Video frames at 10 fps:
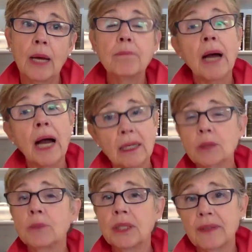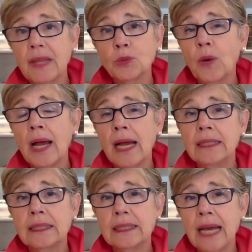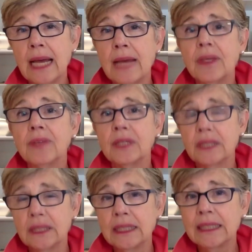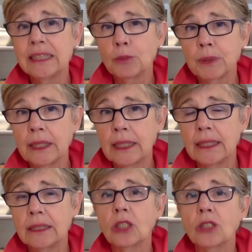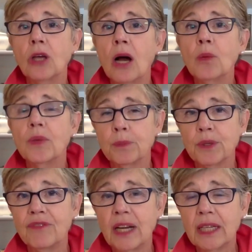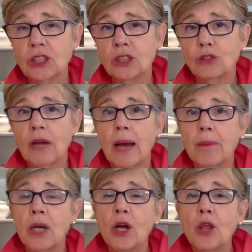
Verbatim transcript: impossible. And that's why I say that the disease to please, along with the perfection trap,